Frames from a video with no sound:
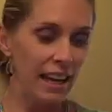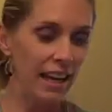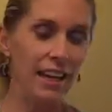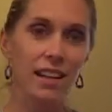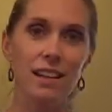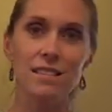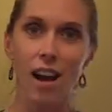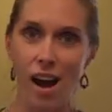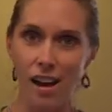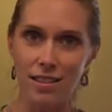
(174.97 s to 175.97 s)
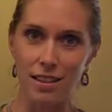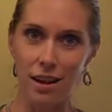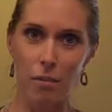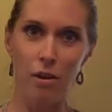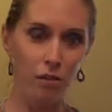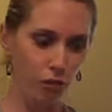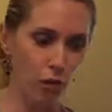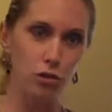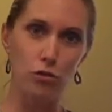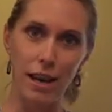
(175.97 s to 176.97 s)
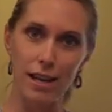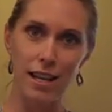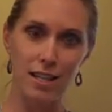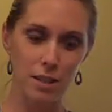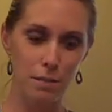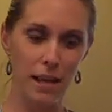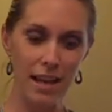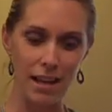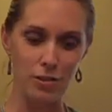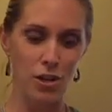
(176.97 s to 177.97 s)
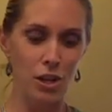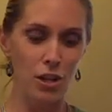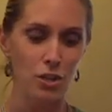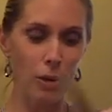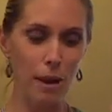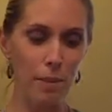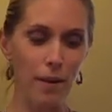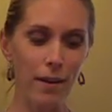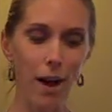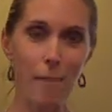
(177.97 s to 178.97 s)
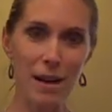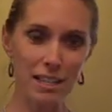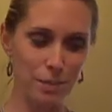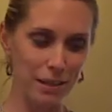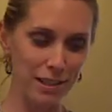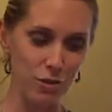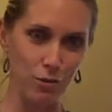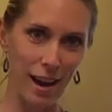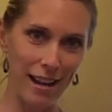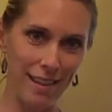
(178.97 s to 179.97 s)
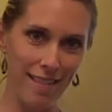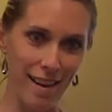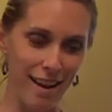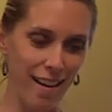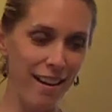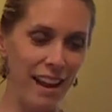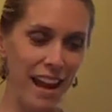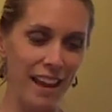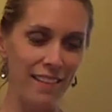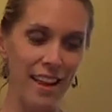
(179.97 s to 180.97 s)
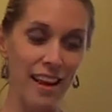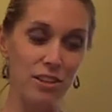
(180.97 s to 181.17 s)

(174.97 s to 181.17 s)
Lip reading: It is awesome for draining spinach. So I put all my spinach right in there and then